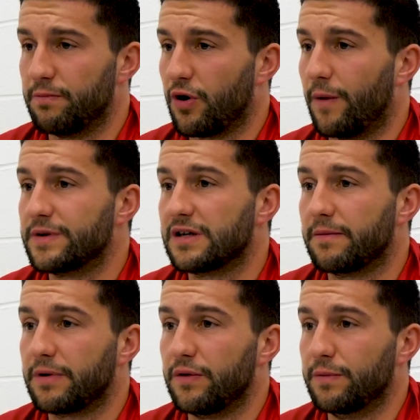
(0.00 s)
pops
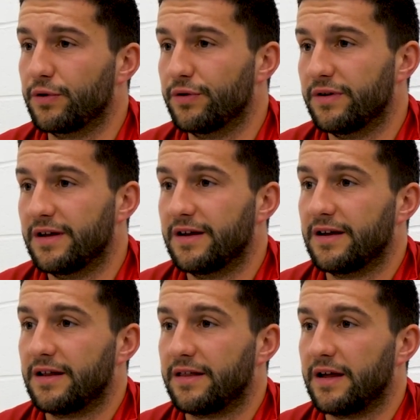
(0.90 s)
up out of the blue,
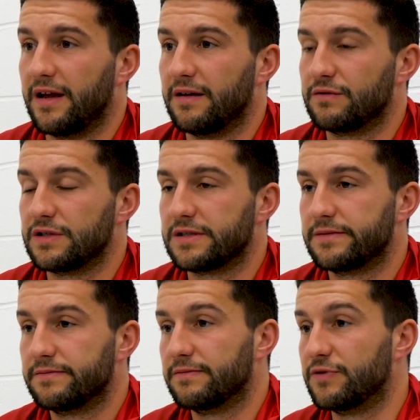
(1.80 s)
then we'll
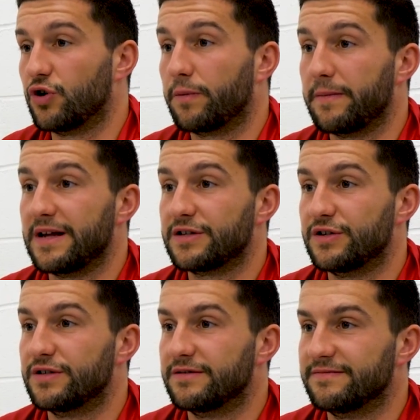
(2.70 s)
just drop a
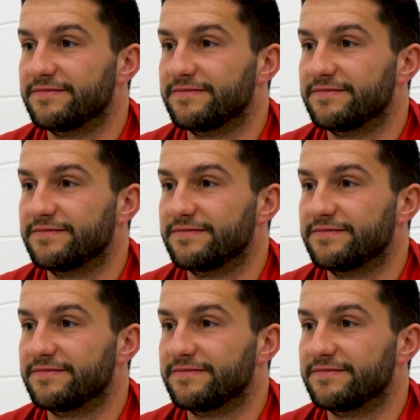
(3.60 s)
message.